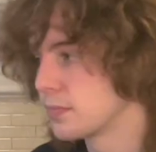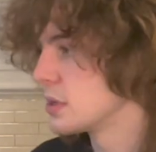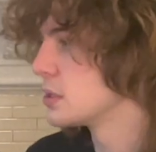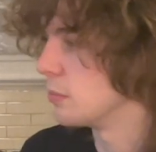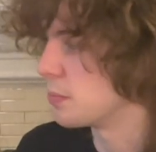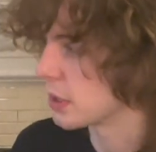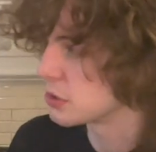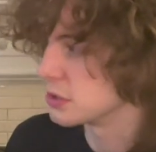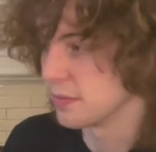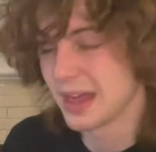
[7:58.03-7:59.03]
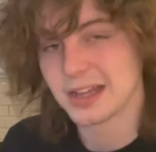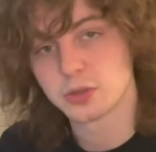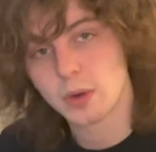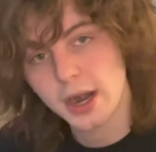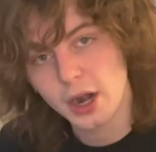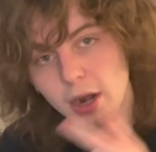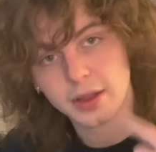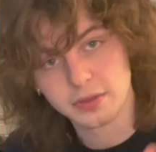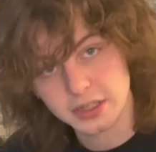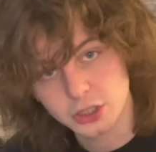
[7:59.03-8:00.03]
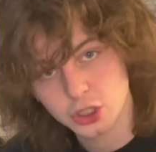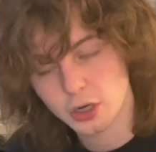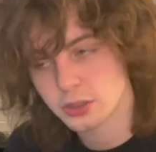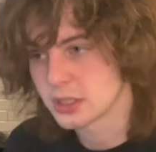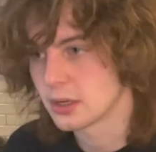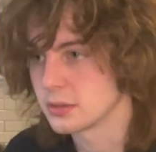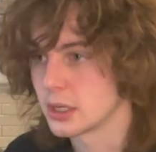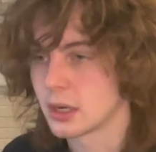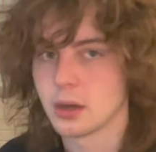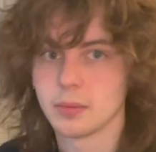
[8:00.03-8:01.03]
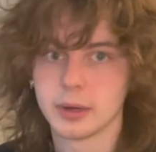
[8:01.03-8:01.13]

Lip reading: They send me pictures of that sweater and these shirts, and I was like, oh,